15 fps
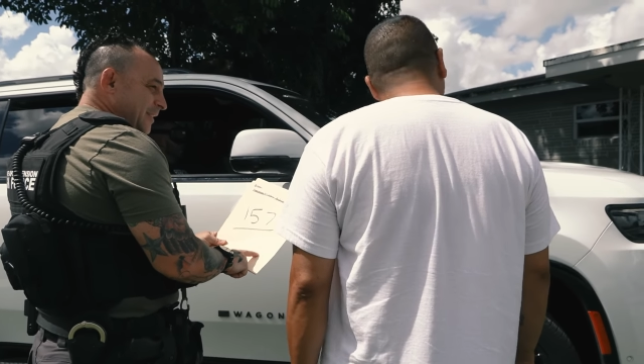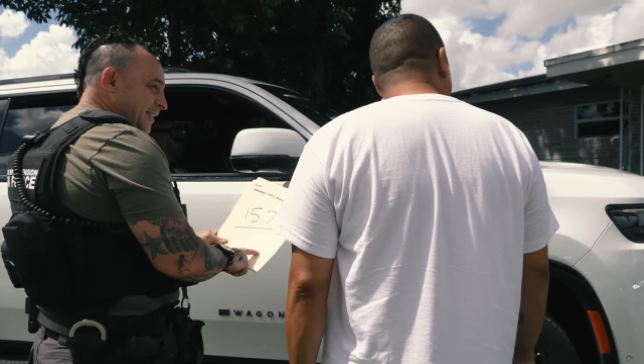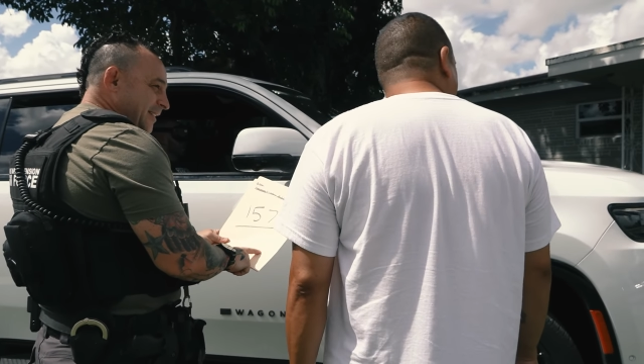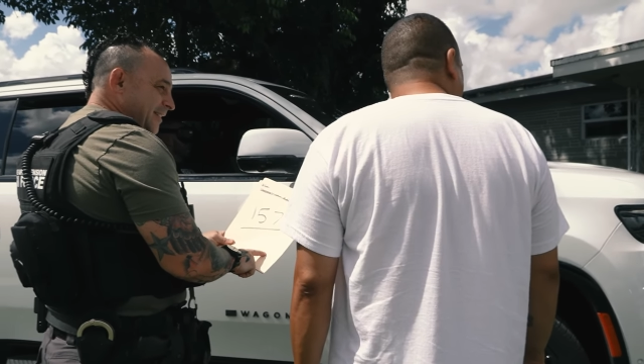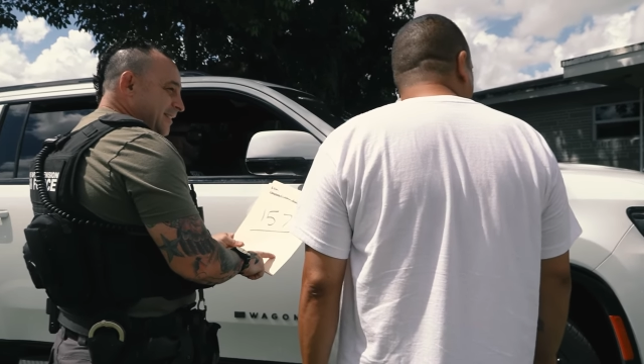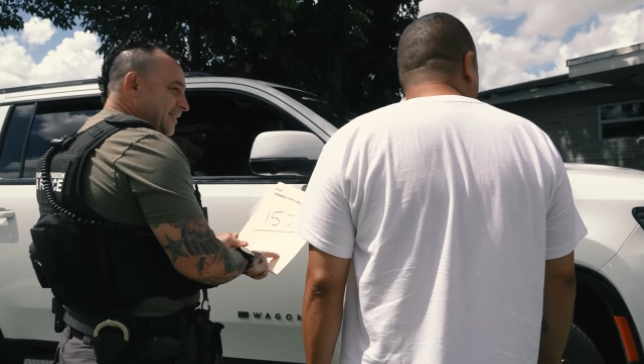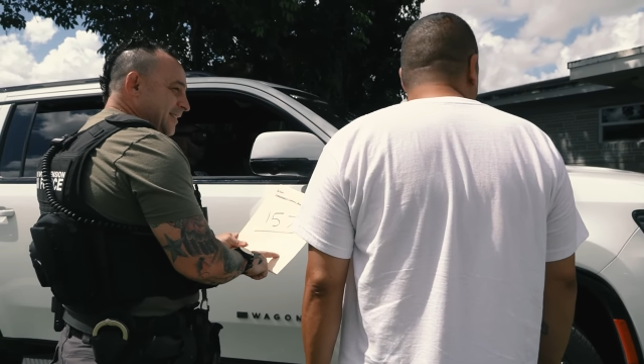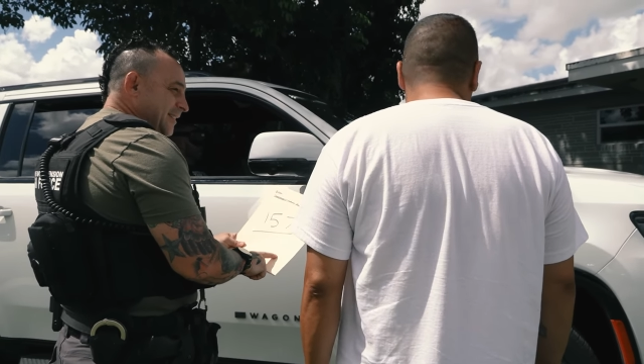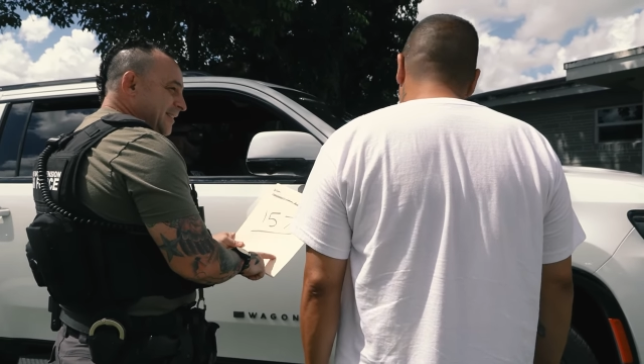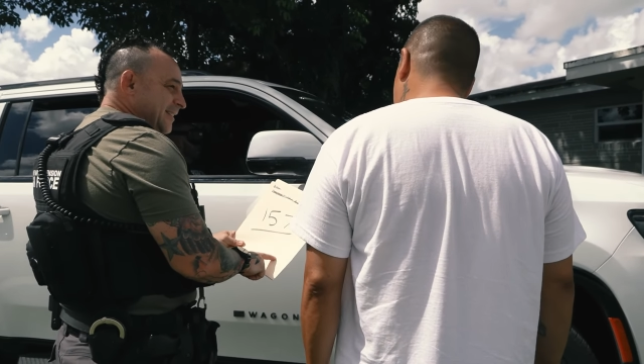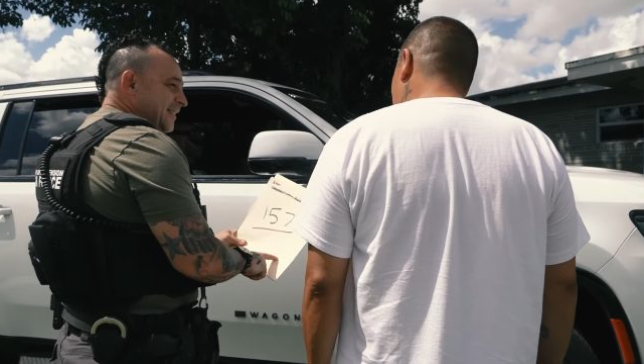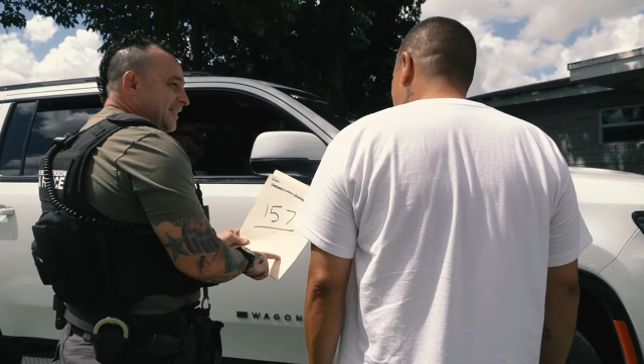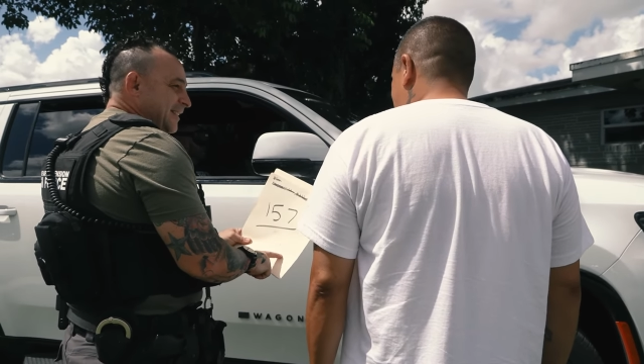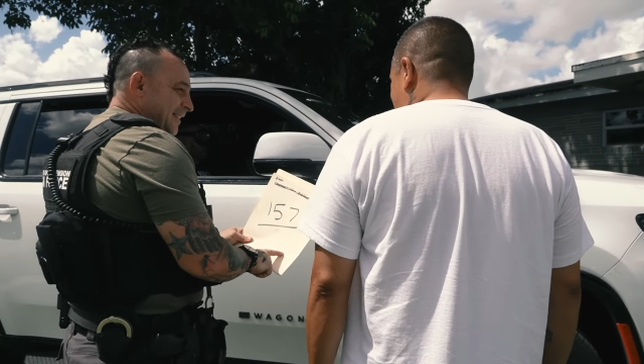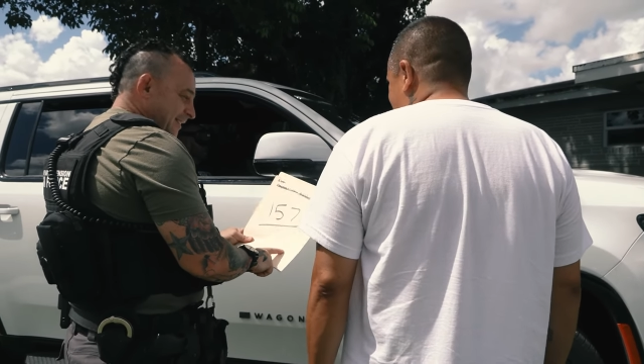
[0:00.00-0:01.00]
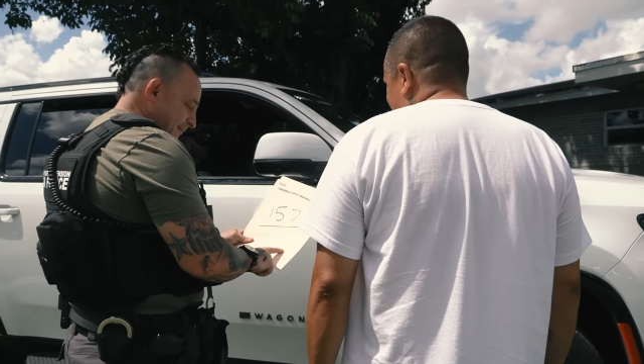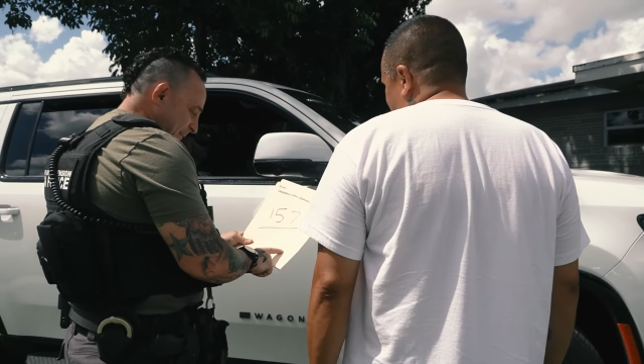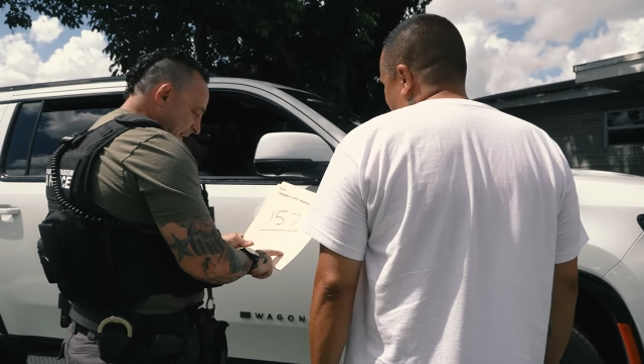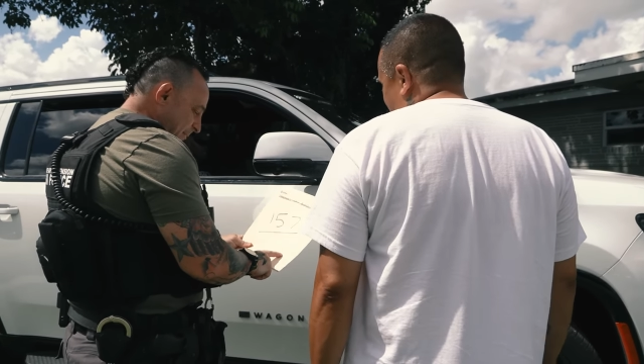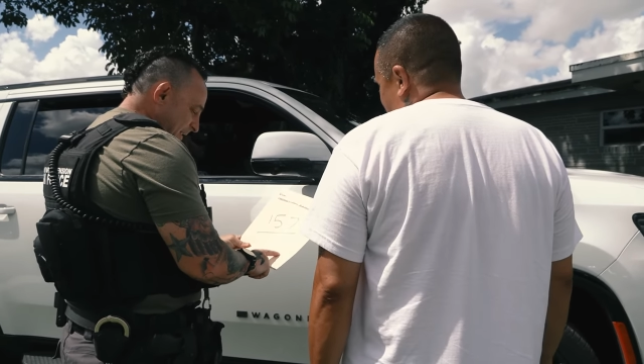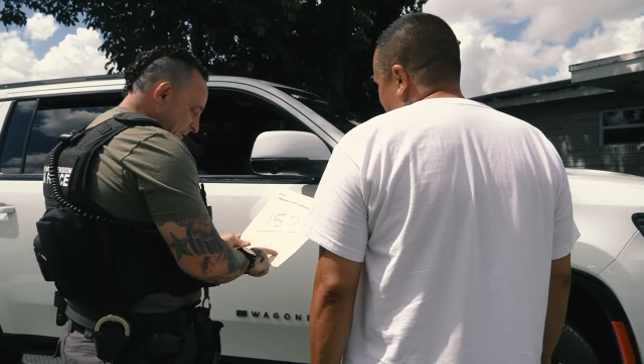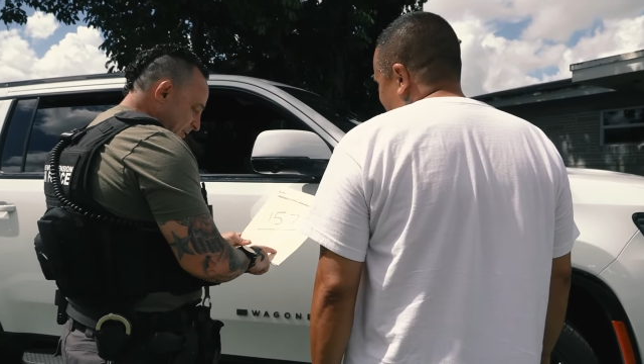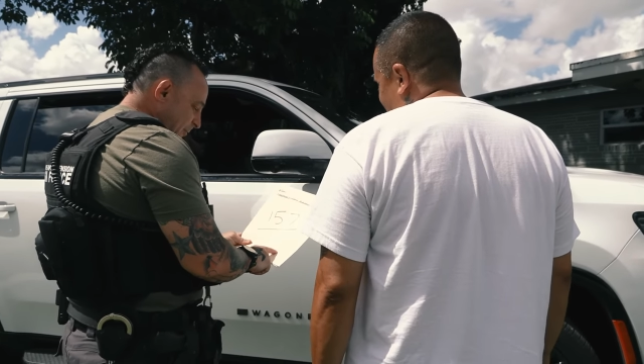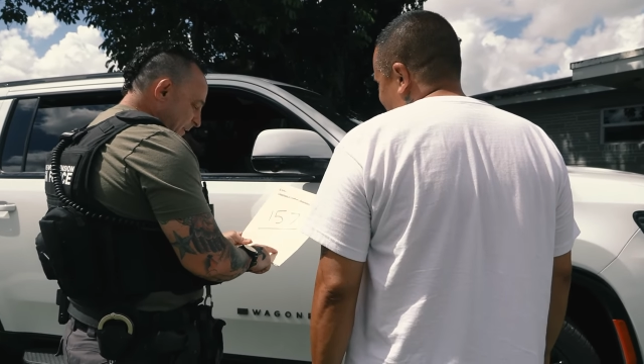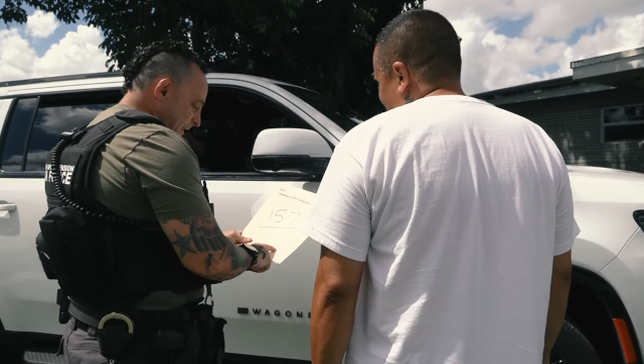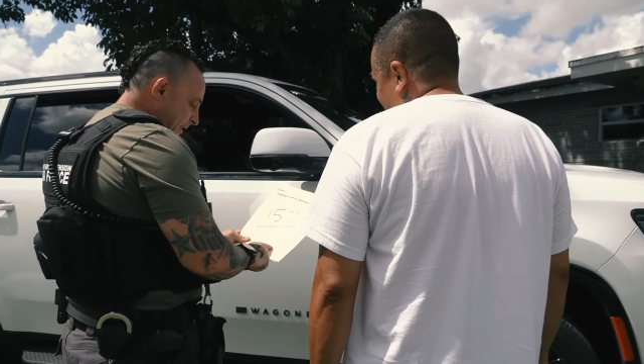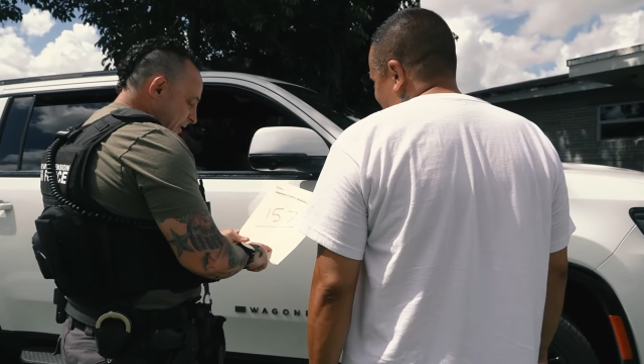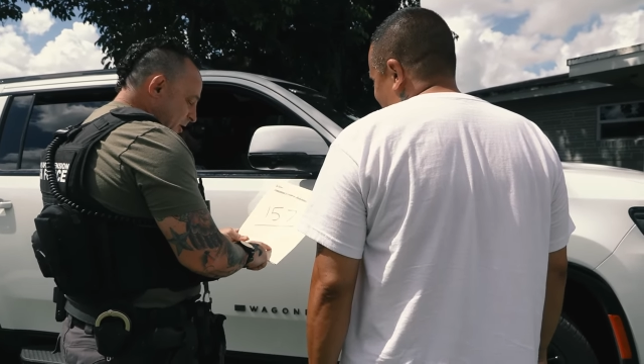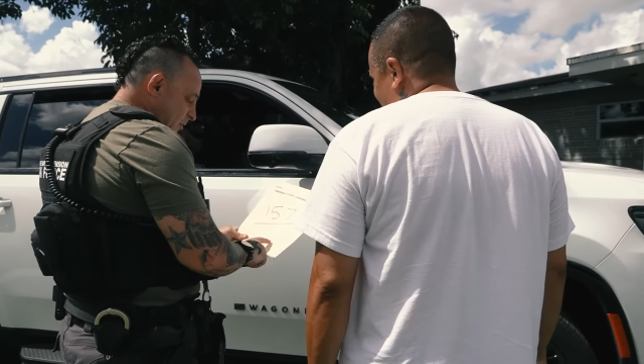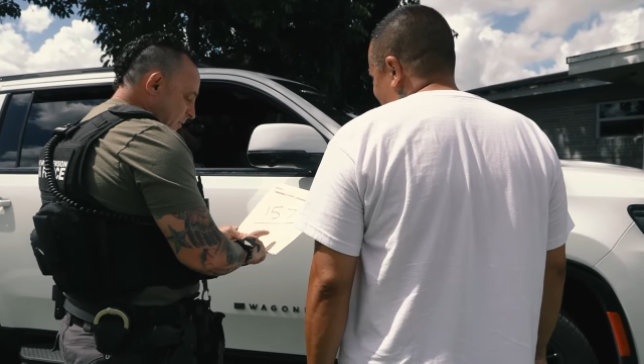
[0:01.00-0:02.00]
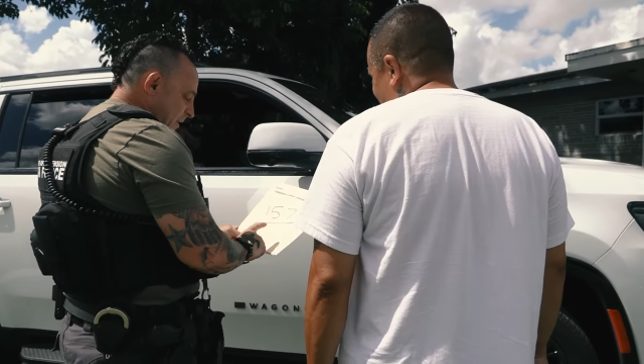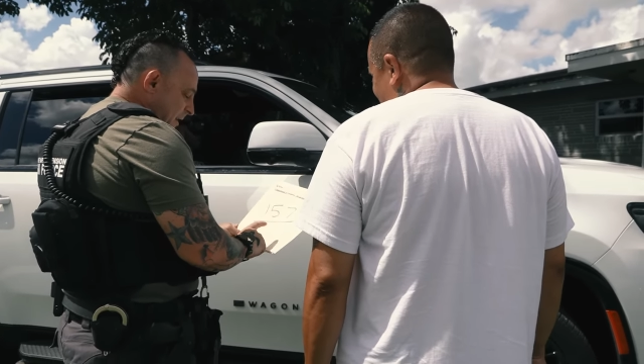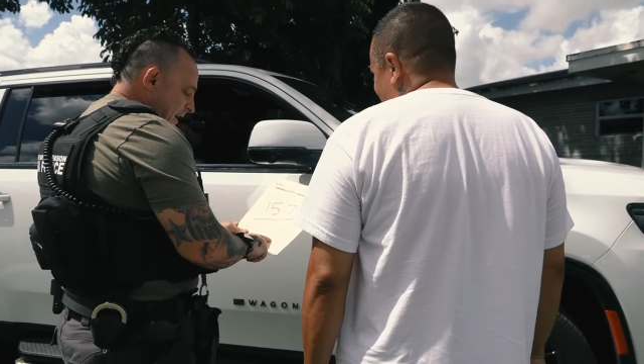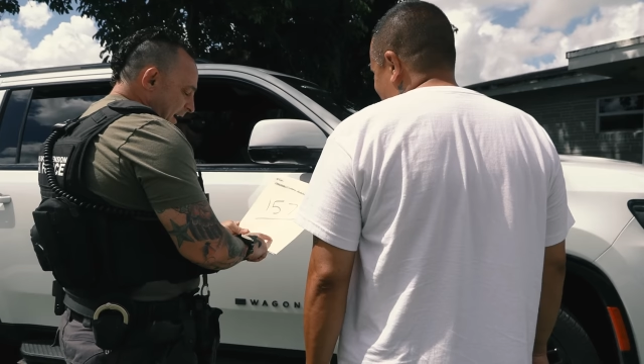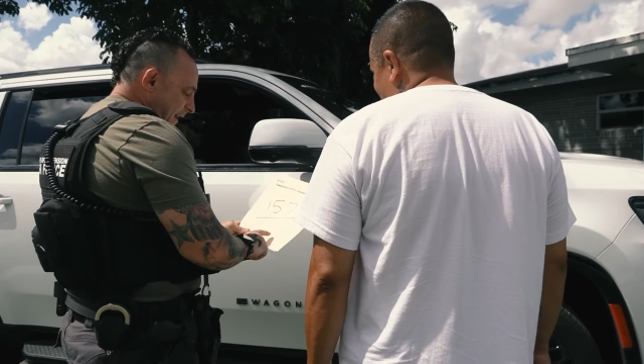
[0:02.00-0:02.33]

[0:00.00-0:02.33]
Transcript: bit, maybe a little bit of dope.